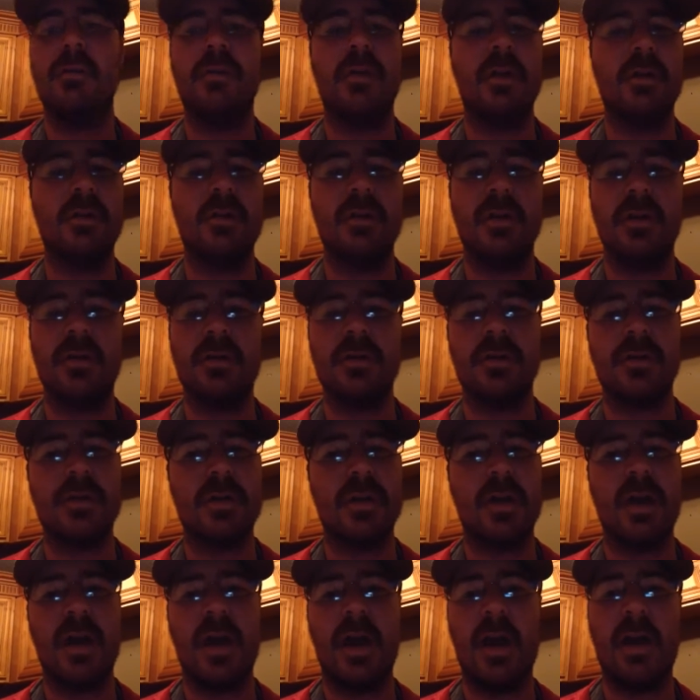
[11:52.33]
They're, they're just
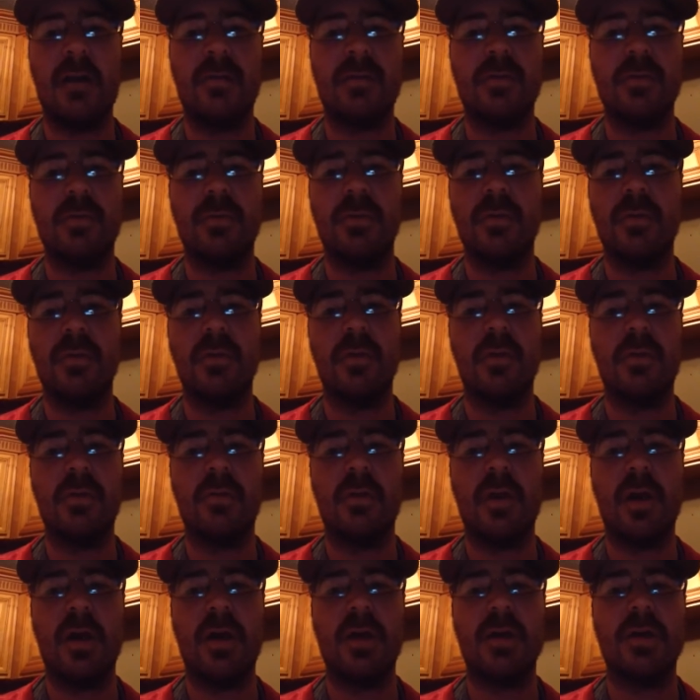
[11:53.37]
going to have to report it
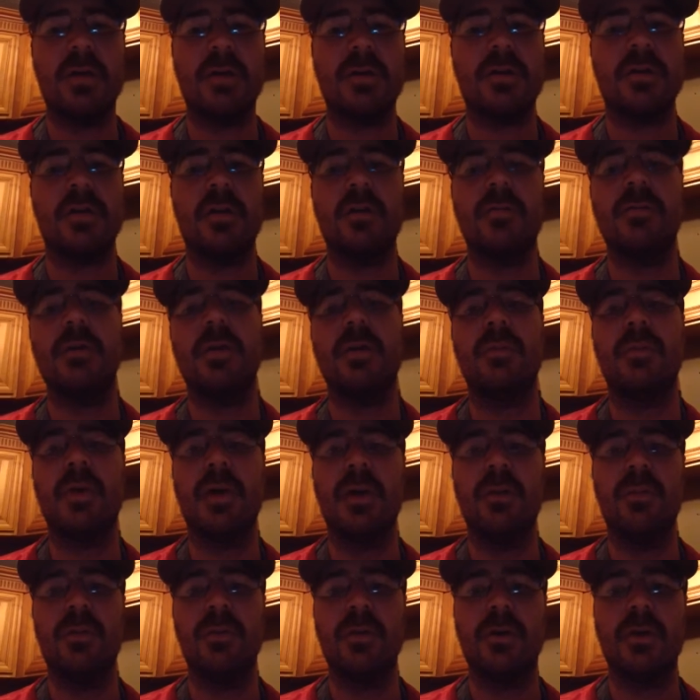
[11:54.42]
right because so many
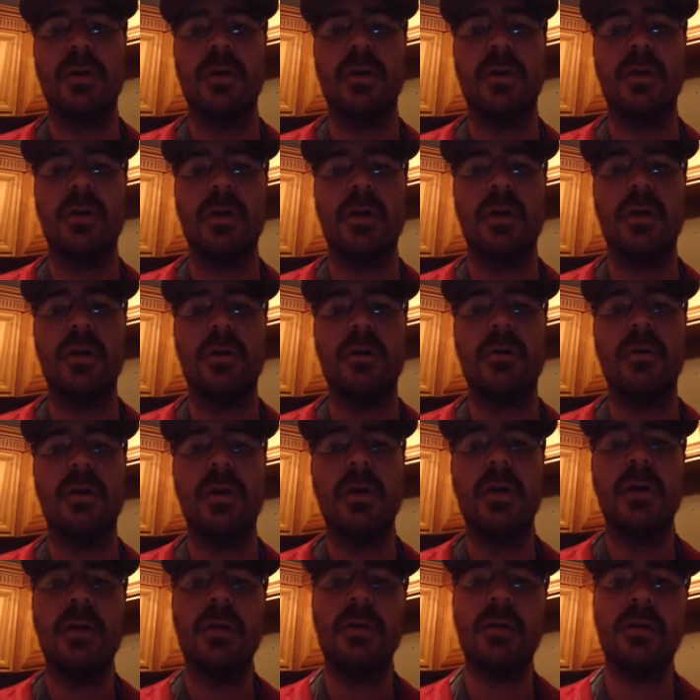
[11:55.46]
people are going to know
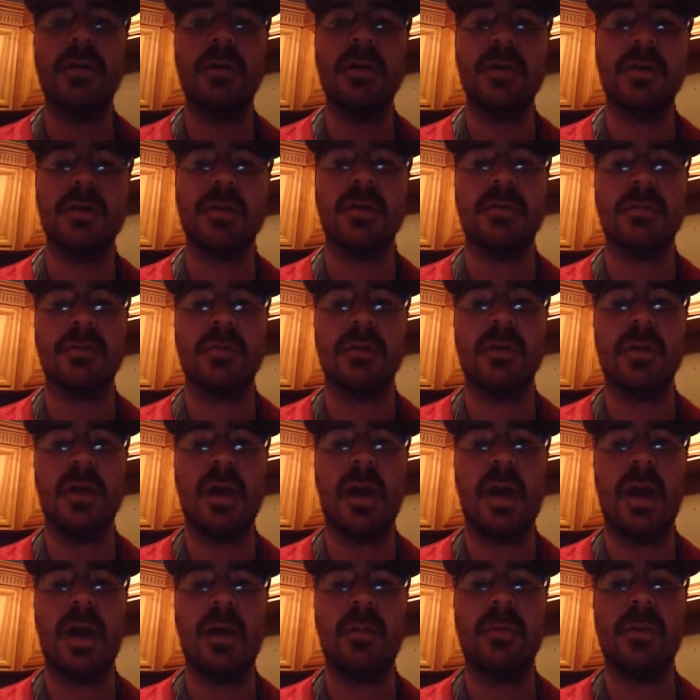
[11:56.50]
that this is really
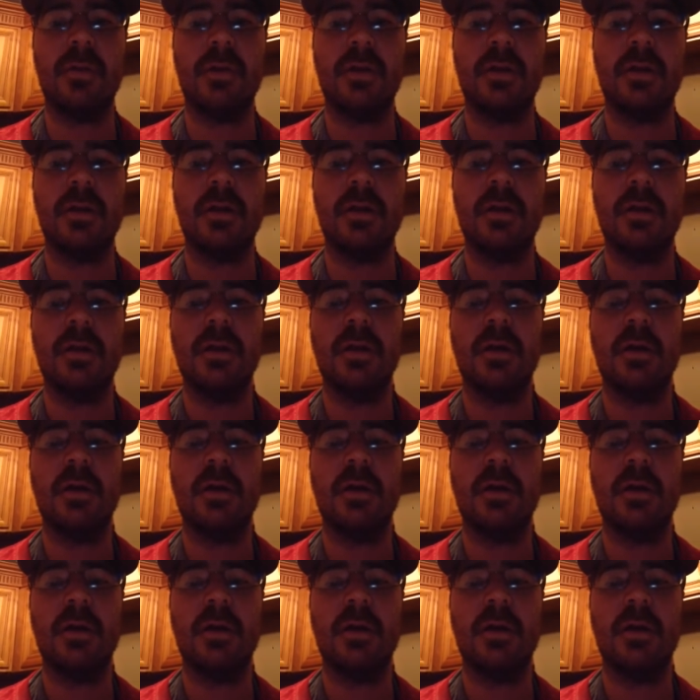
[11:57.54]
happening.